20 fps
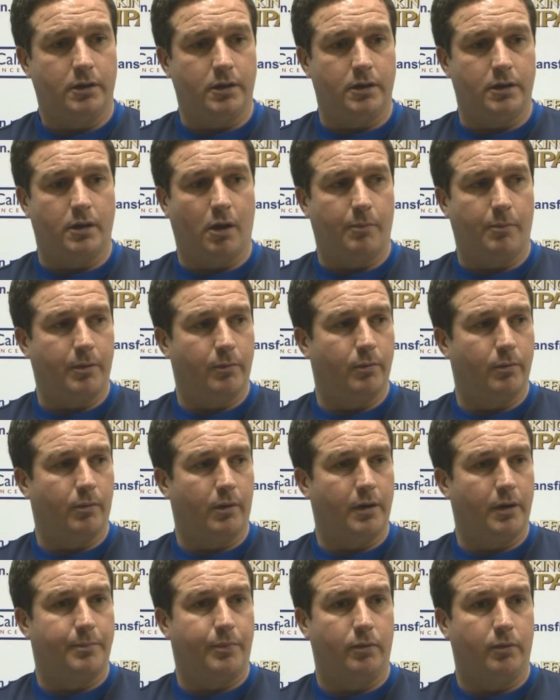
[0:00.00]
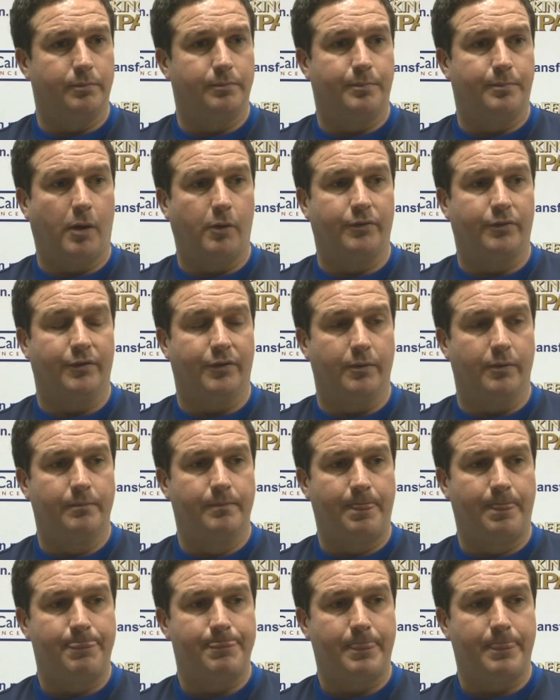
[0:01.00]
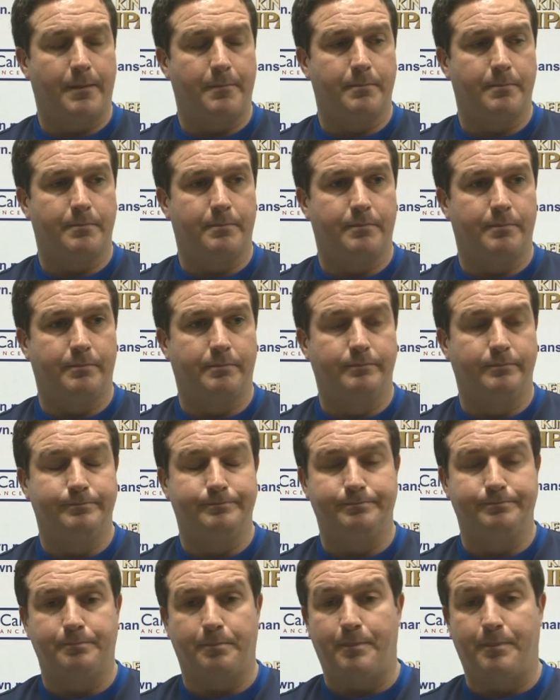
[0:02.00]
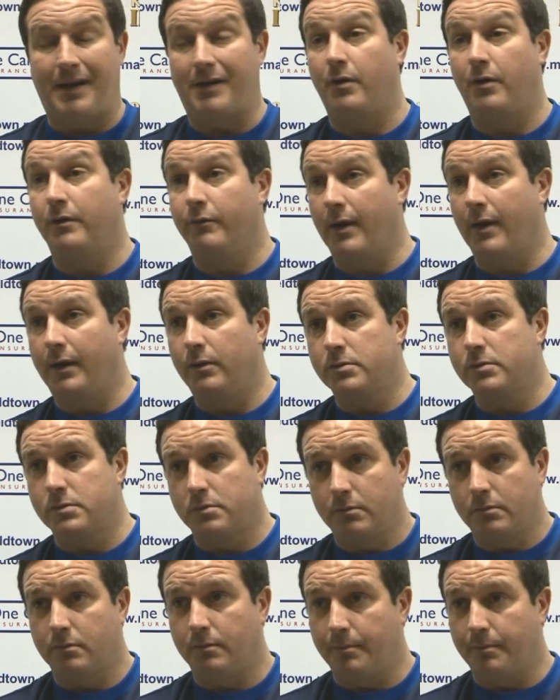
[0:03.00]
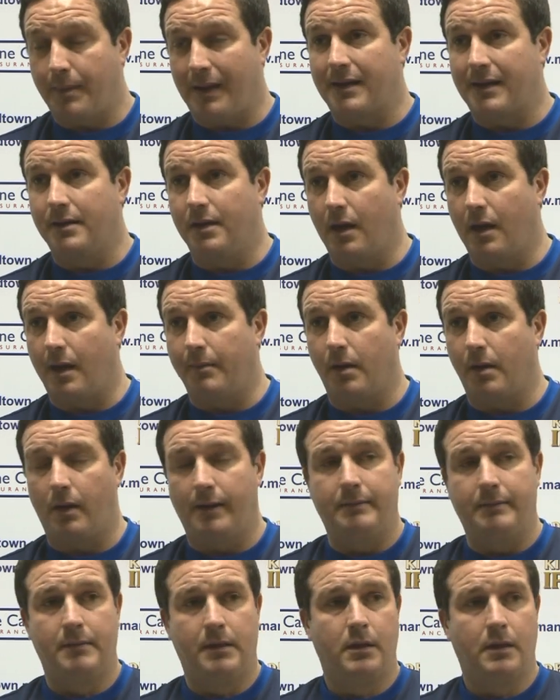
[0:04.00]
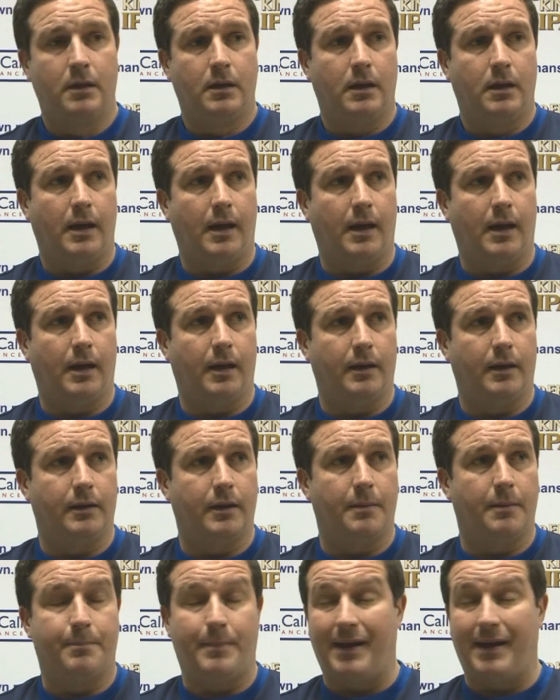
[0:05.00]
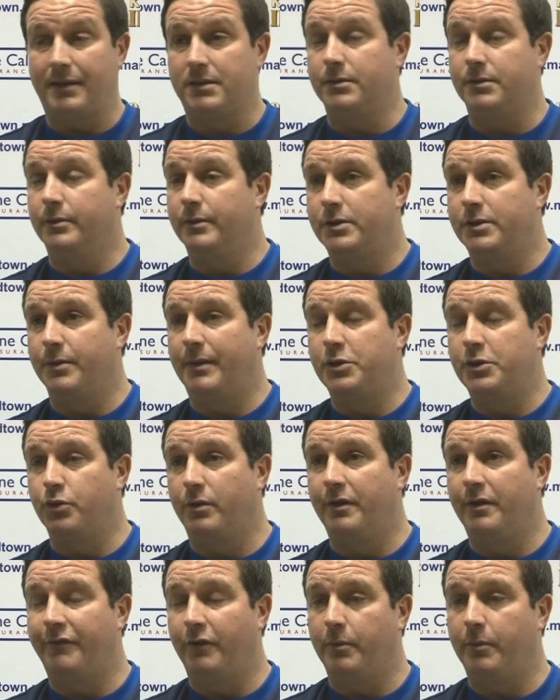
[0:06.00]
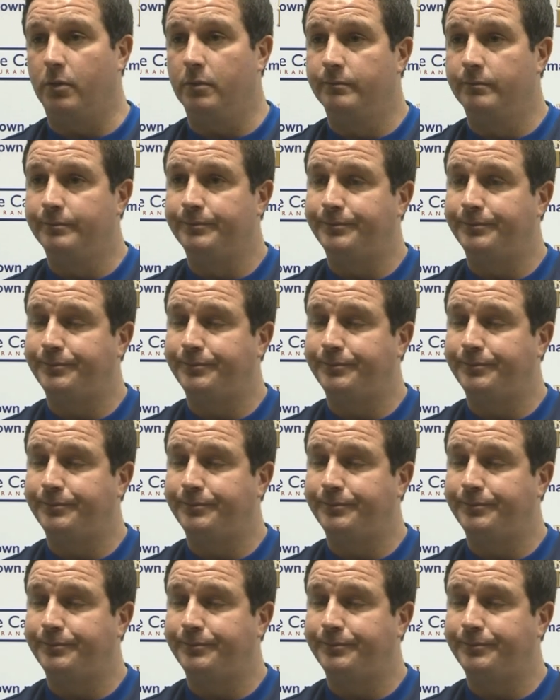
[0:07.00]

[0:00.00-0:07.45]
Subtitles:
But we want to put both of them back on the rails, back in the limelight, and back to enjoying the football.